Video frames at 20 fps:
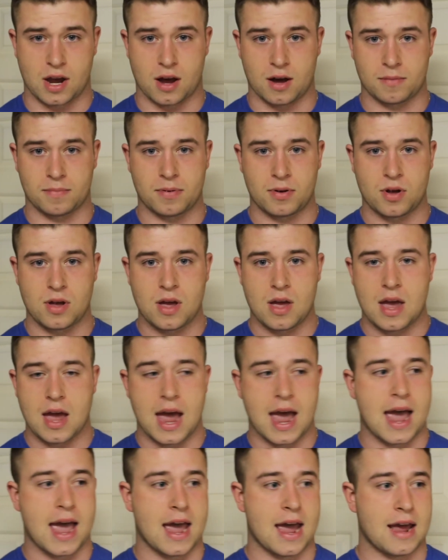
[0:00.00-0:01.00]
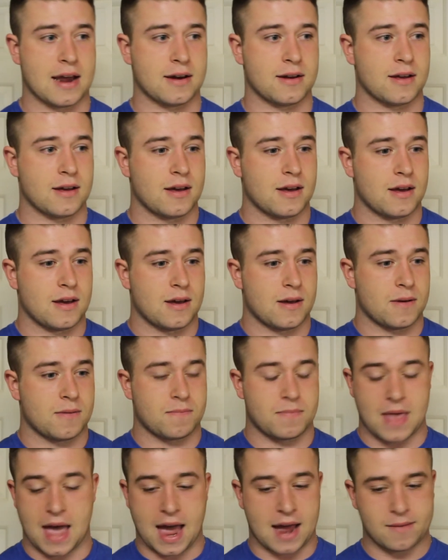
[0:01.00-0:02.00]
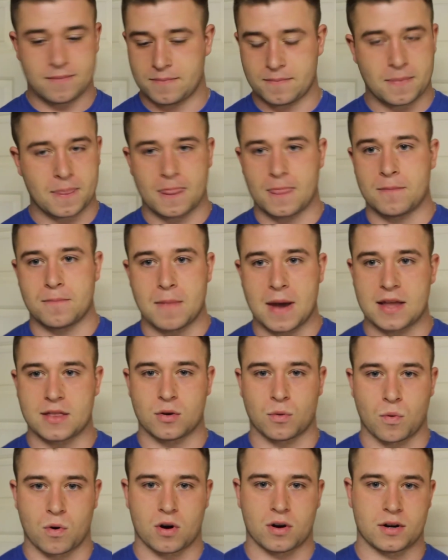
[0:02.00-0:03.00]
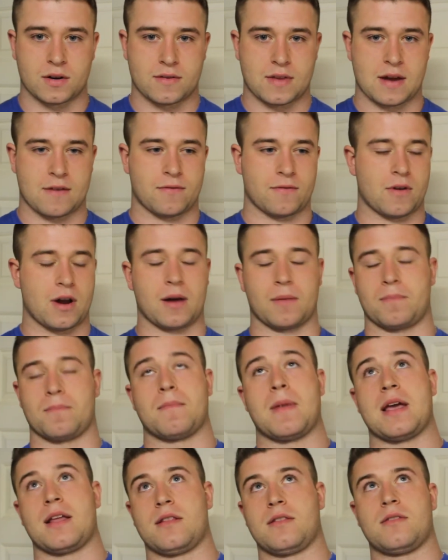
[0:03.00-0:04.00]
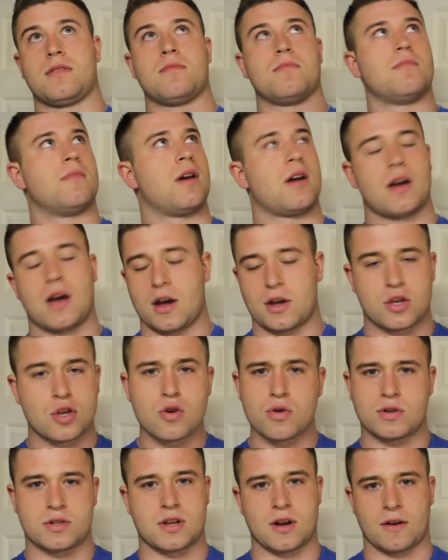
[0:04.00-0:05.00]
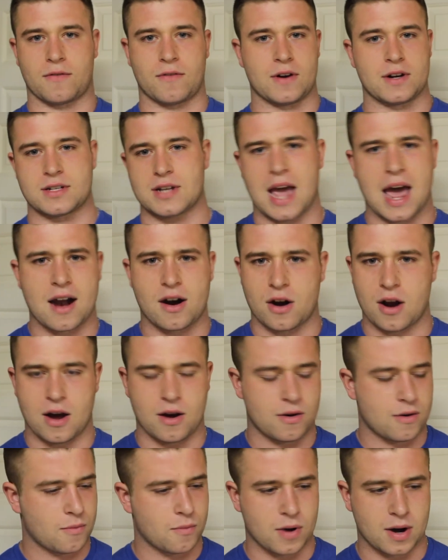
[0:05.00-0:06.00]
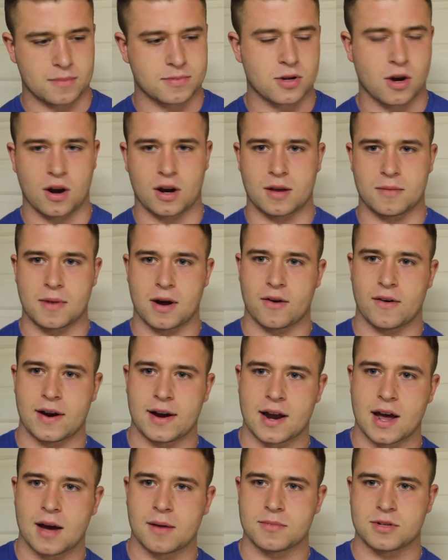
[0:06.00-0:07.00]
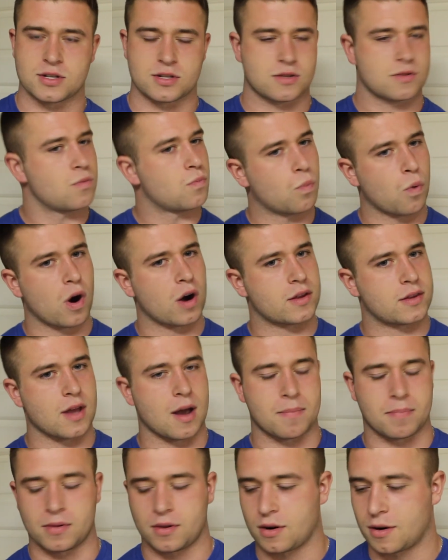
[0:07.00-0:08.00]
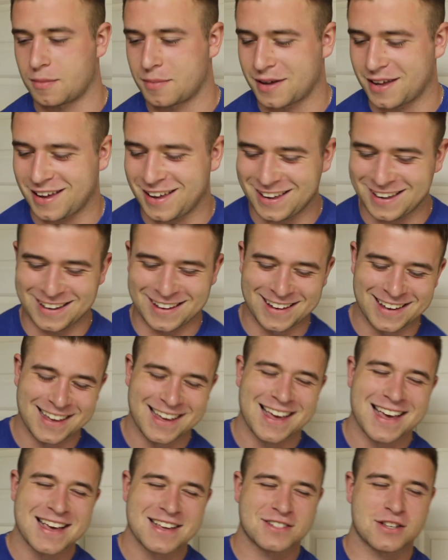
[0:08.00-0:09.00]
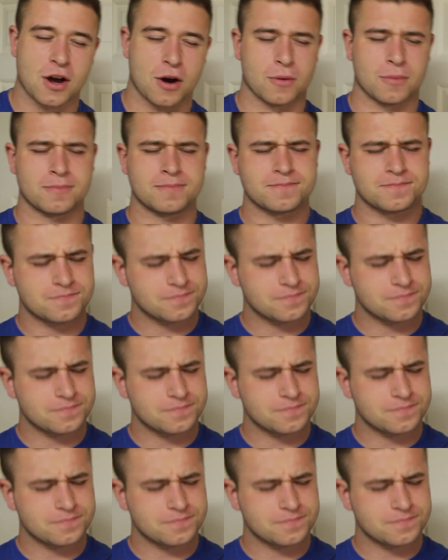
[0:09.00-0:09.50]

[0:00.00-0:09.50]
help, and that made the world made a huge difference. I don't know what I'm talking about right now. I'm just worked up a little bit. So